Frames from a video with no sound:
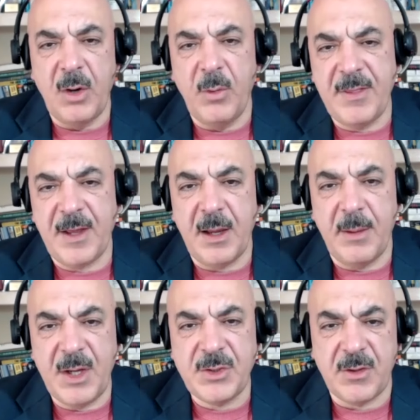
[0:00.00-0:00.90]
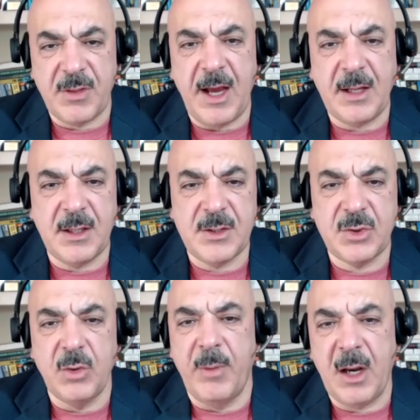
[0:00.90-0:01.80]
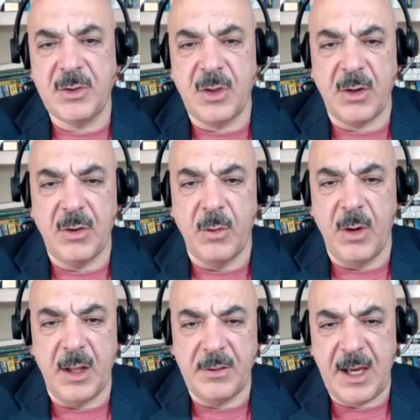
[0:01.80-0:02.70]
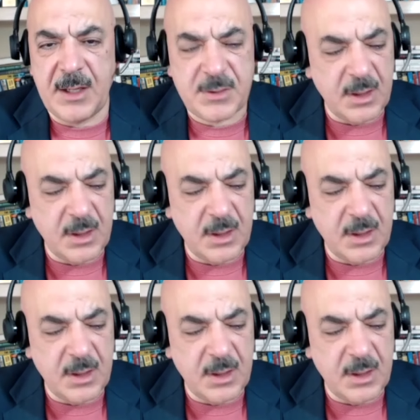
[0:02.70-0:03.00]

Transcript: way they can measure that is to monitor you, and that